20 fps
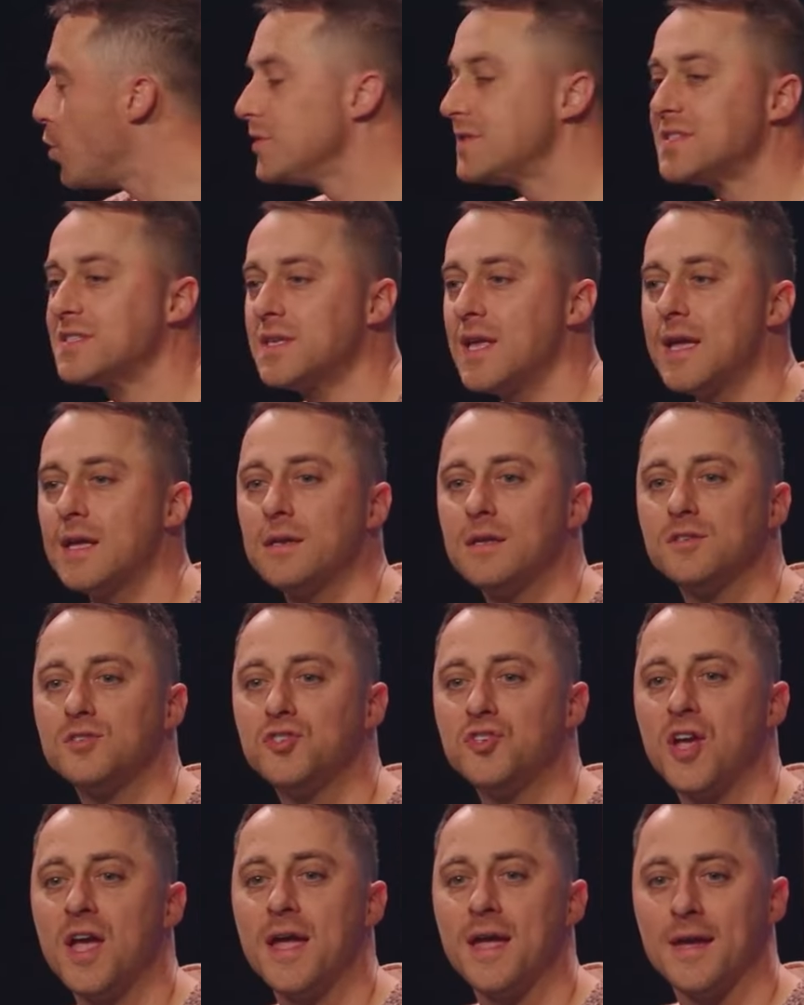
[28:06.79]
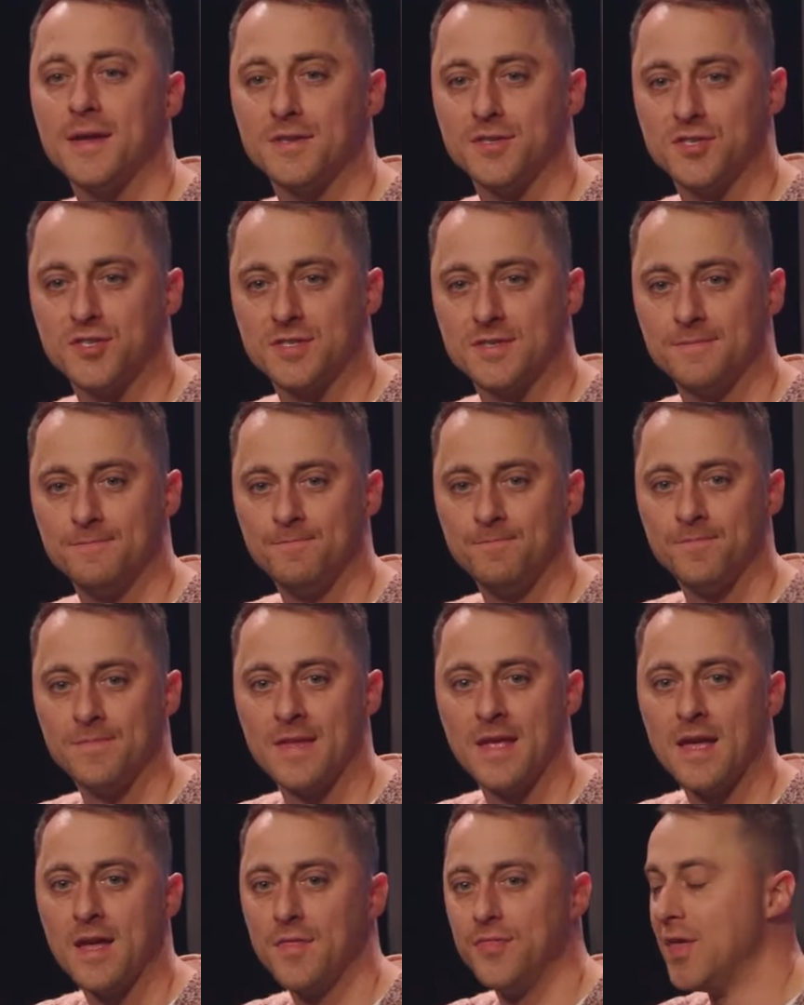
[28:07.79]
don't stand a chance.
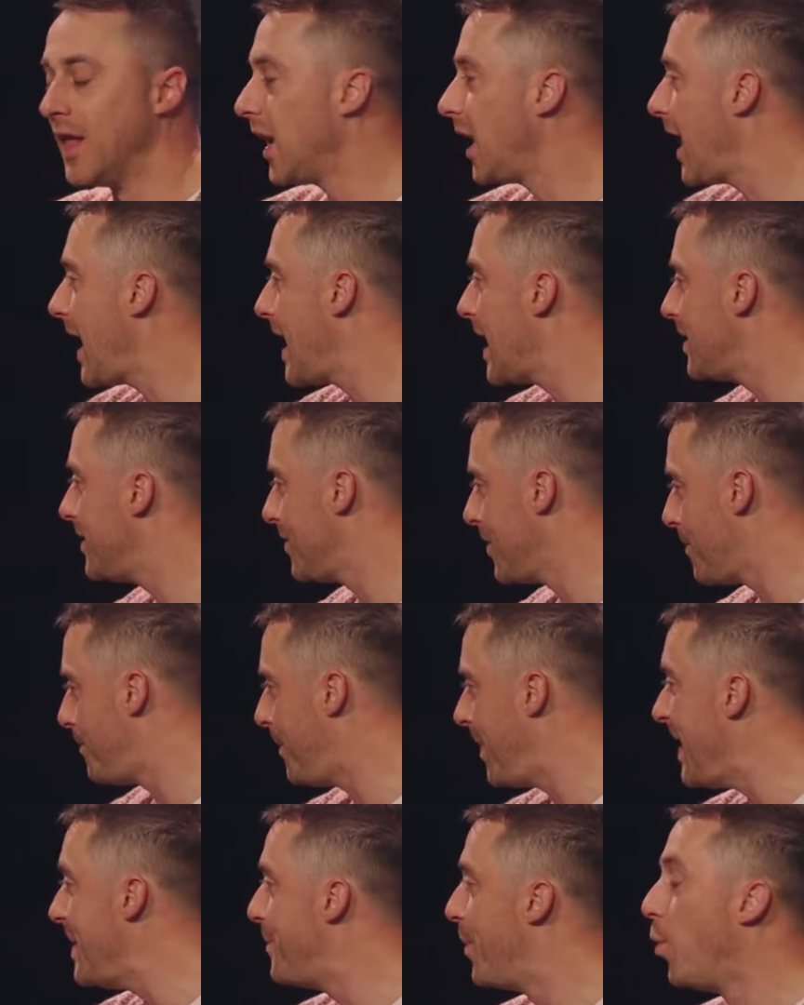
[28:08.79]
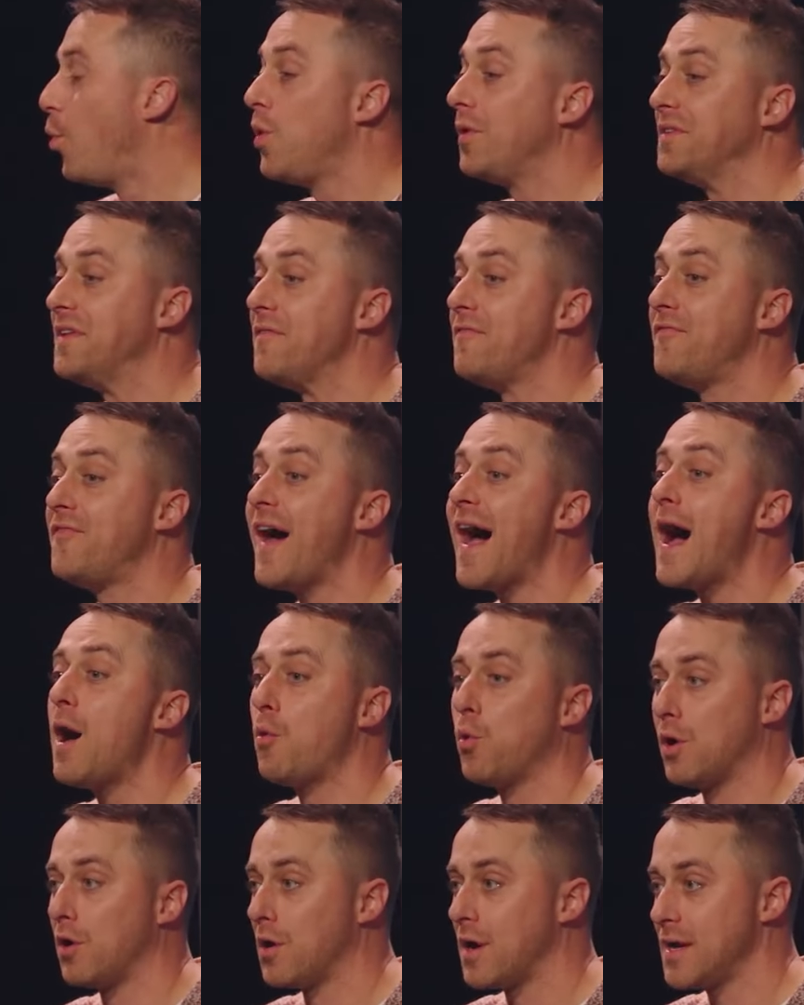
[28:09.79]
The land and the people will
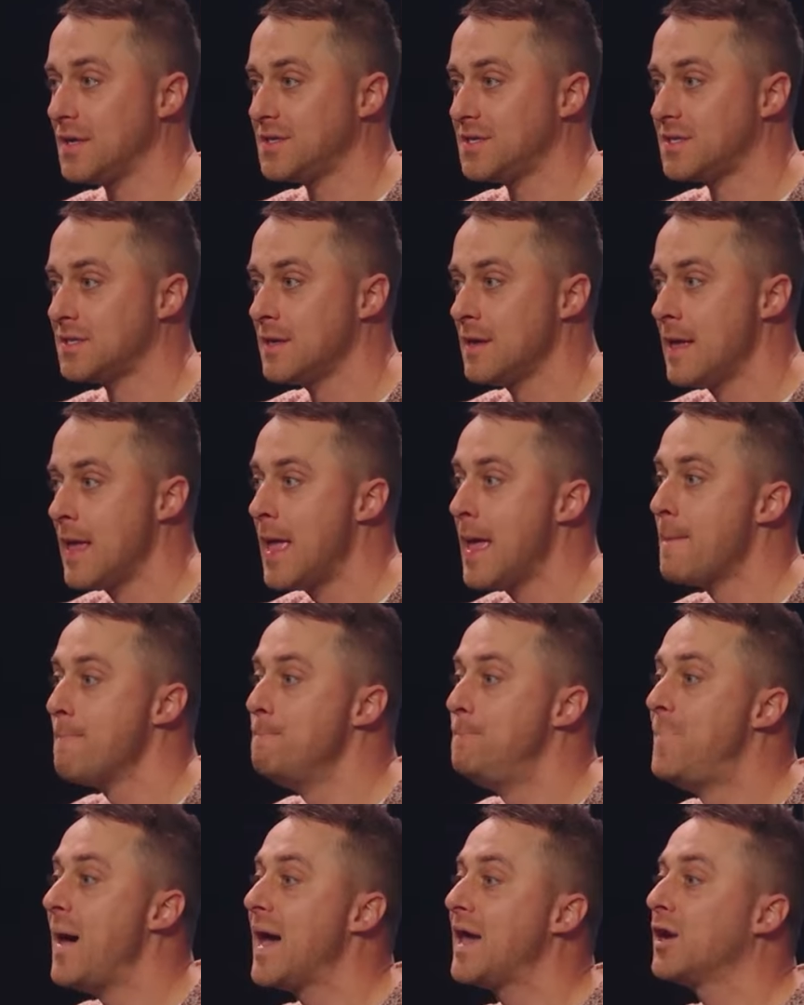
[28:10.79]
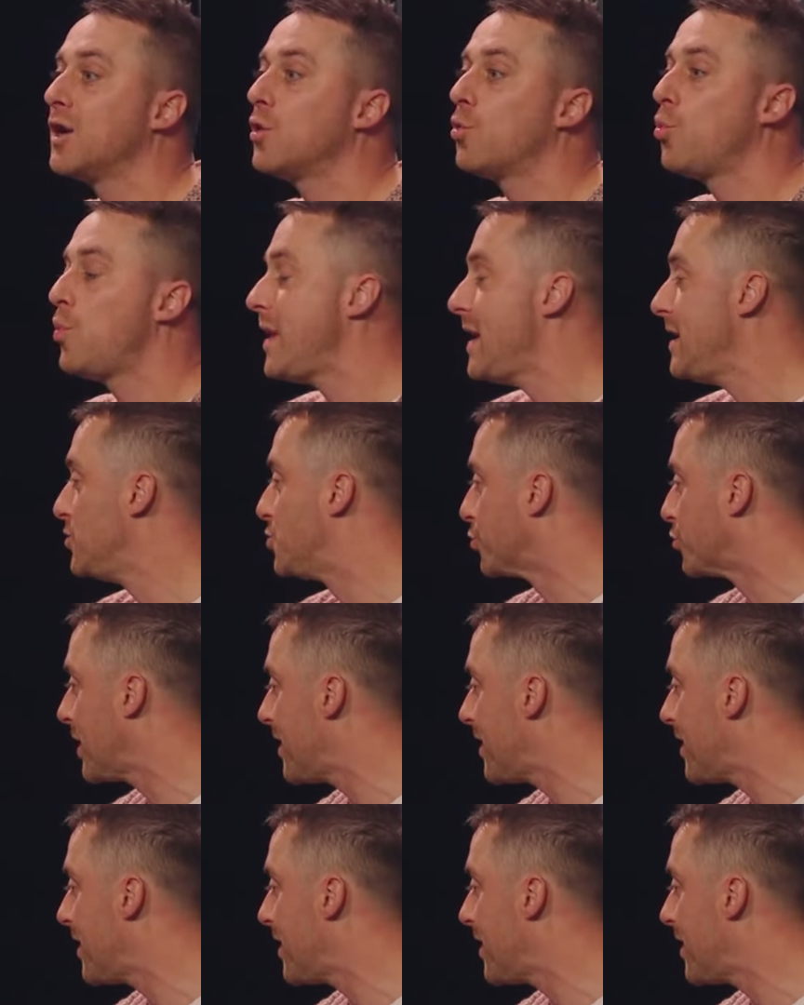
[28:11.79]
devour us. Better we